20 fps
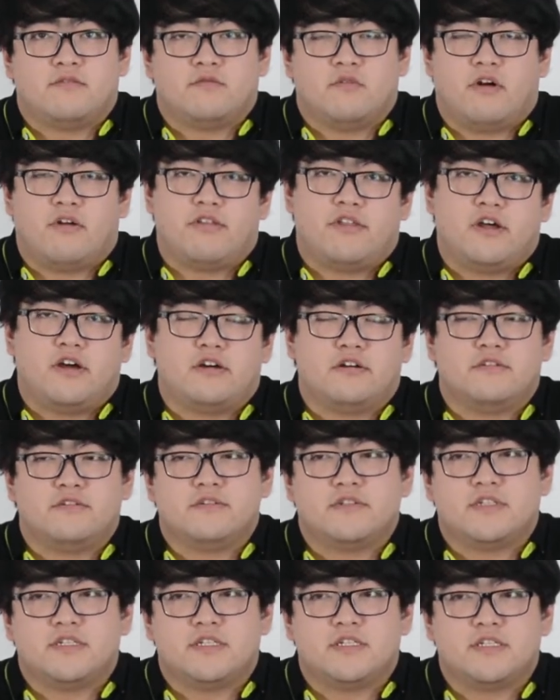
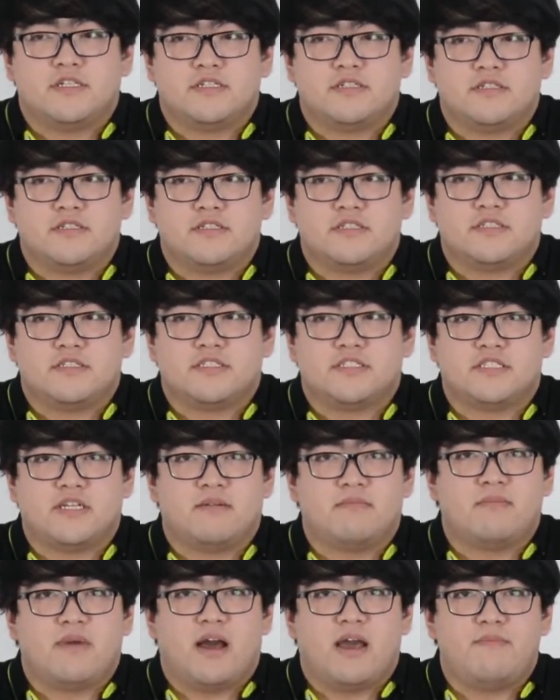Although
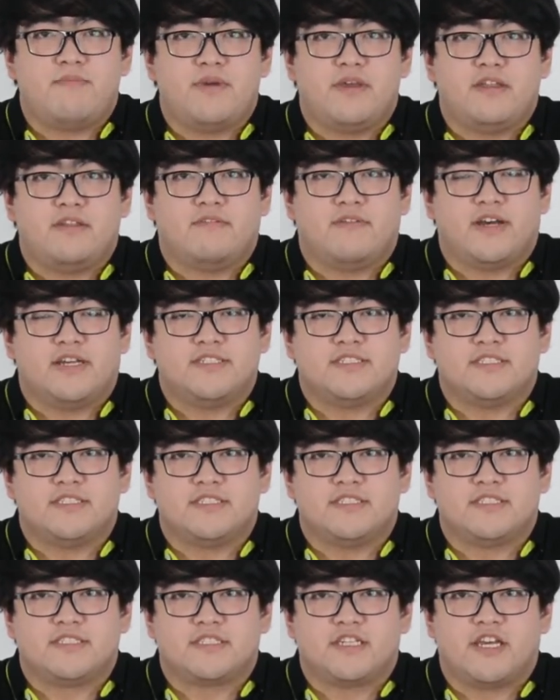some IP
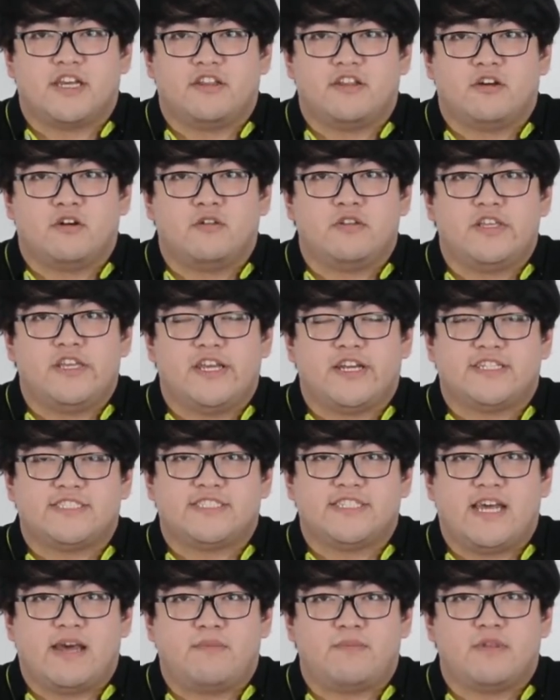devices can only
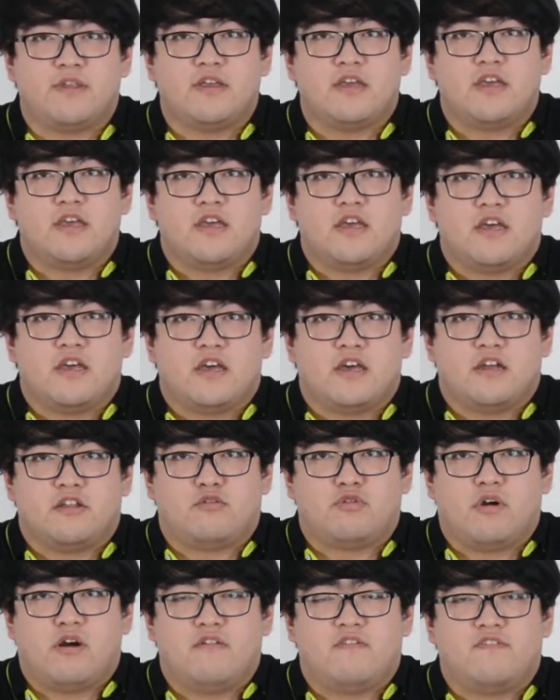accept a
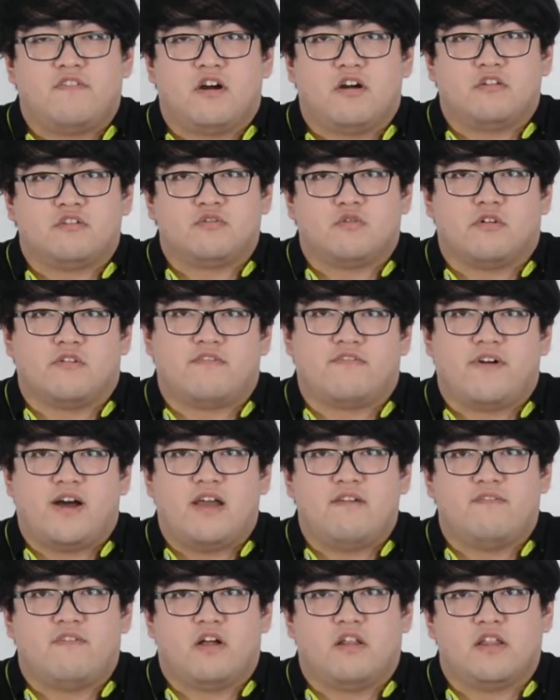12 volt or
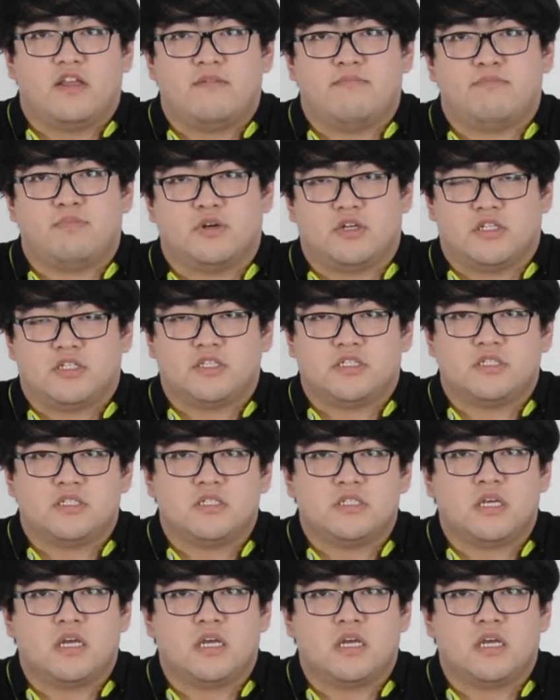5 volt input.